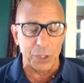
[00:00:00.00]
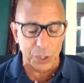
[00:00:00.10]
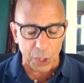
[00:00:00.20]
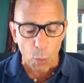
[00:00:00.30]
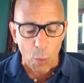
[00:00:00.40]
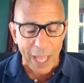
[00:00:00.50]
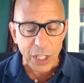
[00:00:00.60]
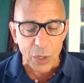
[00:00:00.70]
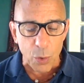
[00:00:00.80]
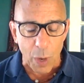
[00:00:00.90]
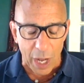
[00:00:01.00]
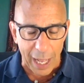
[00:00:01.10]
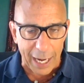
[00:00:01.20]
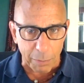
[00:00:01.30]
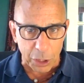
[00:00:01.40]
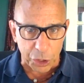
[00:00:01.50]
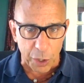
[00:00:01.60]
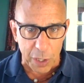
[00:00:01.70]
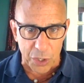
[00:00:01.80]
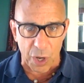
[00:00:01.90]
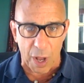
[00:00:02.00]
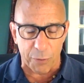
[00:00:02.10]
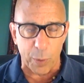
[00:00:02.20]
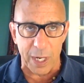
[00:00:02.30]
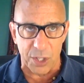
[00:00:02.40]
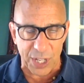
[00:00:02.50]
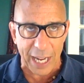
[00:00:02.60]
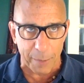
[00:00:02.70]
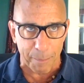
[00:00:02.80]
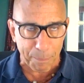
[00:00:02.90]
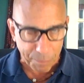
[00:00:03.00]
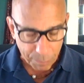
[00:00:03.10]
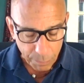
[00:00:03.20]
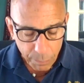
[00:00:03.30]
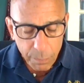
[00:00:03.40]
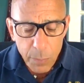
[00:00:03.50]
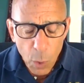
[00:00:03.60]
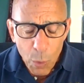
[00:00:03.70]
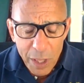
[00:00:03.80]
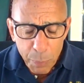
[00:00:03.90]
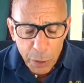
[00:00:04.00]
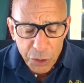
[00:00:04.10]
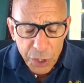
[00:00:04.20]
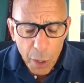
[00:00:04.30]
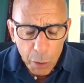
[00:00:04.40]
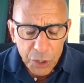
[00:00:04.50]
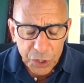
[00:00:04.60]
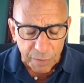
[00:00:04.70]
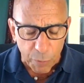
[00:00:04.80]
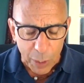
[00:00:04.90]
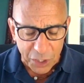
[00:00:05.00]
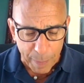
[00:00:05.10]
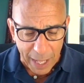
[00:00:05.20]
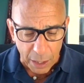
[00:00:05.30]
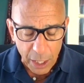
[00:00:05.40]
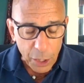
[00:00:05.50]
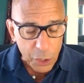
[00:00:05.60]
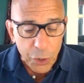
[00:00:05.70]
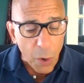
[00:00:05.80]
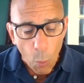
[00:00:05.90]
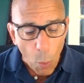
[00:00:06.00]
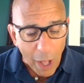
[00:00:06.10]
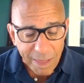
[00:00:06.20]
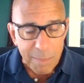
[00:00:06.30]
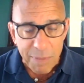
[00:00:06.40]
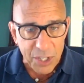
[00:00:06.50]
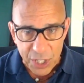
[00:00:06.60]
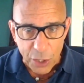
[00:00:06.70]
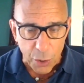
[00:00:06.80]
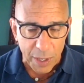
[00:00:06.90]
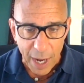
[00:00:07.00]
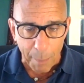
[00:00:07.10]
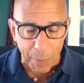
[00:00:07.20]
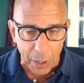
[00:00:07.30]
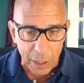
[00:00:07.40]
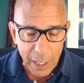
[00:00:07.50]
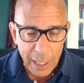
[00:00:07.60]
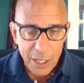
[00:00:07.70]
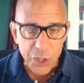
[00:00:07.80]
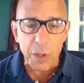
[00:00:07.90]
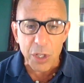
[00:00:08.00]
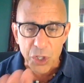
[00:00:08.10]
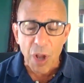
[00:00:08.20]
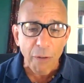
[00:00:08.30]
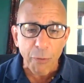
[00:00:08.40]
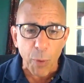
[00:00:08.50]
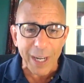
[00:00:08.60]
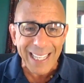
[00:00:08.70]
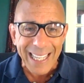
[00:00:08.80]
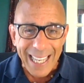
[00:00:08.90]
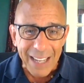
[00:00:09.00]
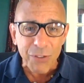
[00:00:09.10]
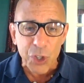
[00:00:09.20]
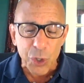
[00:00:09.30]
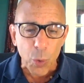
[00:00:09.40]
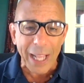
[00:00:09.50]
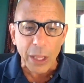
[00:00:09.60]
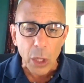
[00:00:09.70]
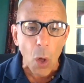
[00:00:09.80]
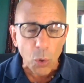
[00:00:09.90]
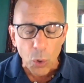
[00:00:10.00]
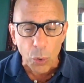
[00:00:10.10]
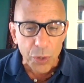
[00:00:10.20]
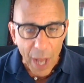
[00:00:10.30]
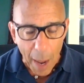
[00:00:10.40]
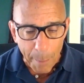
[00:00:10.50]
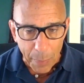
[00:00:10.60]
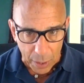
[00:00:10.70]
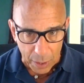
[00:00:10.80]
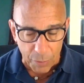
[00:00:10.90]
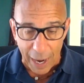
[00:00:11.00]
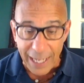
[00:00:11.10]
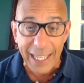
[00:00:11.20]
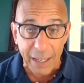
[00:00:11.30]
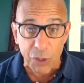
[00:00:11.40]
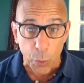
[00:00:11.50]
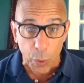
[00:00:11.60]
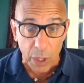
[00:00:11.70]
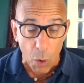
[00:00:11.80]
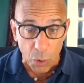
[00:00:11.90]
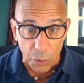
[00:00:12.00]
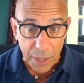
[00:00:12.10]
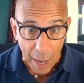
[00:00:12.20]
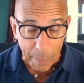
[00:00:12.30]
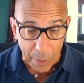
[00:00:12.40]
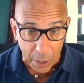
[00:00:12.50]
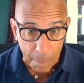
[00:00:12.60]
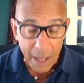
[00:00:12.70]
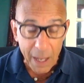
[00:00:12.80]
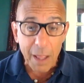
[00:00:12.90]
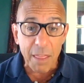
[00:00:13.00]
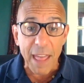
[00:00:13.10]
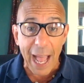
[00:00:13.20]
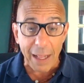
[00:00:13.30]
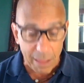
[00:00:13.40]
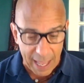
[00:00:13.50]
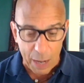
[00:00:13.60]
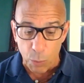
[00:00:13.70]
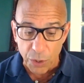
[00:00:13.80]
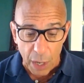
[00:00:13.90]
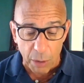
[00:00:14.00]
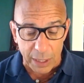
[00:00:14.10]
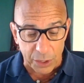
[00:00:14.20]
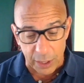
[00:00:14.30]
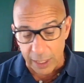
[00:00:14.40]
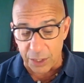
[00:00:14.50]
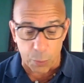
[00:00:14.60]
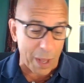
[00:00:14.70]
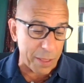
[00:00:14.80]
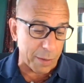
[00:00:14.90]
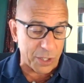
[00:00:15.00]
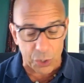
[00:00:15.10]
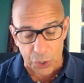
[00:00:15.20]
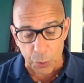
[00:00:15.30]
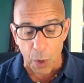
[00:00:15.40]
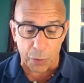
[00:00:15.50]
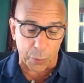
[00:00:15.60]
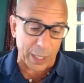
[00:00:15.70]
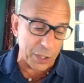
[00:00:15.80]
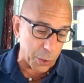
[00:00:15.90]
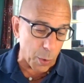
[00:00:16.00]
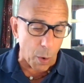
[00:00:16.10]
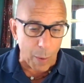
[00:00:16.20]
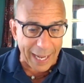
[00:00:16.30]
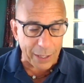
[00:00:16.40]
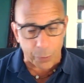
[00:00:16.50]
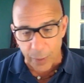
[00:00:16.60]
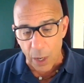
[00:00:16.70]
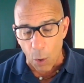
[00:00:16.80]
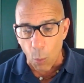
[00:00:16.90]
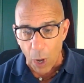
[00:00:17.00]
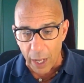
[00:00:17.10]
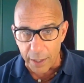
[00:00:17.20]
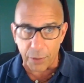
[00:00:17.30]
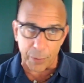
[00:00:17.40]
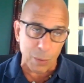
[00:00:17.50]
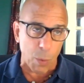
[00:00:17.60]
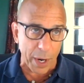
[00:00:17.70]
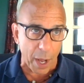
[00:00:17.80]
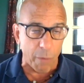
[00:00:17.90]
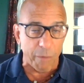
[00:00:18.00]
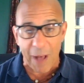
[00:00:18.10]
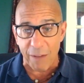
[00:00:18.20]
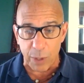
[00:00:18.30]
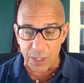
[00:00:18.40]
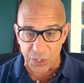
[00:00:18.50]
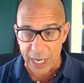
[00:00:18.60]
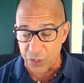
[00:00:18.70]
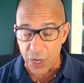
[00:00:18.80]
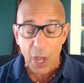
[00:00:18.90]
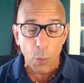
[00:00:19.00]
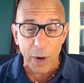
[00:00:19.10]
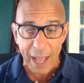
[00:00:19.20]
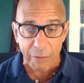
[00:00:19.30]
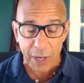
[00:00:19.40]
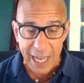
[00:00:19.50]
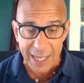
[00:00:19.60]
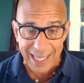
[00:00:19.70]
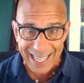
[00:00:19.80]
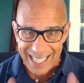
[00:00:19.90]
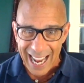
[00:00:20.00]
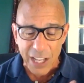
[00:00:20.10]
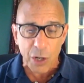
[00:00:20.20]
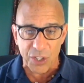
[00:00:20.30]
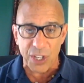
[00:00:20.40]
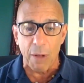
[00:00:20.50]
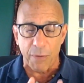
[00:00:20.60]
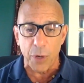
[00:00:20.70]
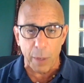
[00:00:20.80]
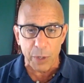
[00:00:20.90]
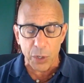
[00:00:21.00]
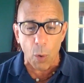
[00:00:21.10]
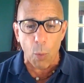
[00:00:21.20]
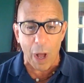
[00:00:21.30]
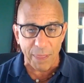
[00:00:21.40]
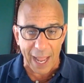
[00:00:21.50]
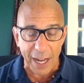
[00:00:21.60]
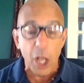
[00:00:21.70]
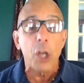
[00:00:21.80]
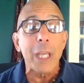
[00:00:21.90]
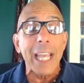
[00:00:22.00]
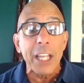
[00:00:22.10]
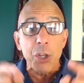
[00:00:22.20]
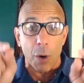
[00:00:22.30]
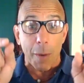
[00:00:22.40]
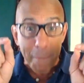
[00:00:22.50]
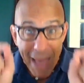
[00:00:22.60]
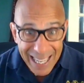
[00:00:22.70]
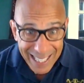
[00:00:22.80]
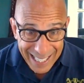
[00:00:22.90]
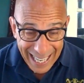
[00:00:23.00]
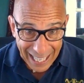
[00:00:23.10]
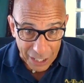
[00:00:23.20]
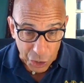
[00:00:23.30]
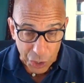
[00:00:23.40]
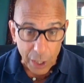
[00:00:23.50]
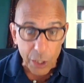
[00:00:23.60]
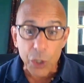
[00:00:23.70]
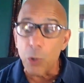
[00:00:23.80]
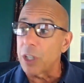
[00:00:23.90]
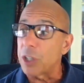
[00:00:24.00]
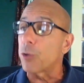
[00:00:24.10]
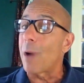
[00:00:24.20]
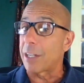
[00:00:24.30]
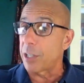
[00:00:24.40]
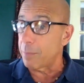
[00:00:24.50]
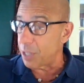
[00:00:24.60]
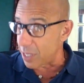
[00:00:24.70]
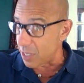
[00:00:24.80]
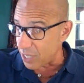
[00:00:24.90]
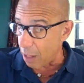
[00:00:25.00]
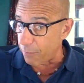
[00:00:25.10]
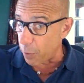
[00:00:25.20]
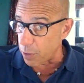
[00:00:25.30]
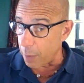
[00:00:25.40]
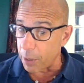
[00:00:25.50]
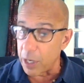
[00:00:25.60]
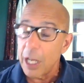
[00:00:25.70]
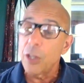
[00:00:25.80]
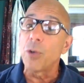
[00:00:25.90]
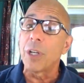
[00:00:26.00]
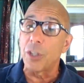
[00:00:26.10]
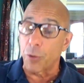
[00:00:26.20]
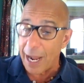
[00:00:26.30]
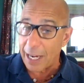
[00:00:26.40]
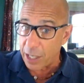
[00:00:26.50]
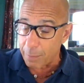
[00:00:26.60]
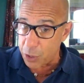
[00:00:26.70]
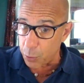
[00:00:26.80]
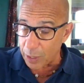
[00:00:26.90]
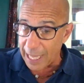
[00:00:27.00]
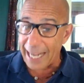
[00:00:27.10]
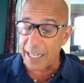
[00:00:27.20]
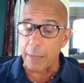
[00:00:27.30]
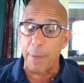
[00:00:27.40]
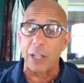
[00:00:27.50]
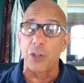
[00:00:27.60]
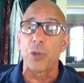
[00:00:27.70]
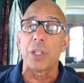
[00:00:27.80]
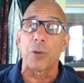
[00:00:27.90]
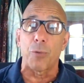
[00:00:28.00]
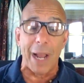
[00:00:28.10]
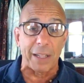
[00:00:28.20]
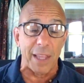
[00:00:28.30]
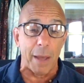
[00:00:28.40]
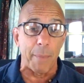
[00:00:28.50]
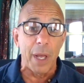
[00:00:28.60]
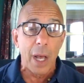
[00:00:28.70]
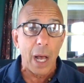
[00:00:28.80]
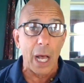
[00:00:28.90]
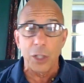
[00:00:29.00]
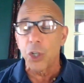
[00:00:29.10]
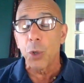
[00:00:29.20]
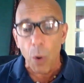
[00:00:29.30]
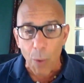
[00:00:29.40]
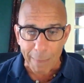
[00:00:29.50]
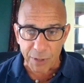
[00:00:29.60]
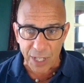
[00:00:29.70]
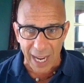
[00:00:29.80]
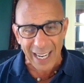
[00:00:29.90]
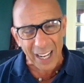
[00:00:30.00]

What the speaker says: So when you, and I'm going to show you the software in a second. When the person notices a voicemail, you don't want them to see your number. So the software gives you a local number, right? Gives you a local number that they will notice. It's whether it's a 203, 208, 301, 310, 516, whatever it is. It's not your cell phone number. You don't want that. In your message, you could direct them to the cell phone number. You could direct them to a landing page. You could direct them to a website.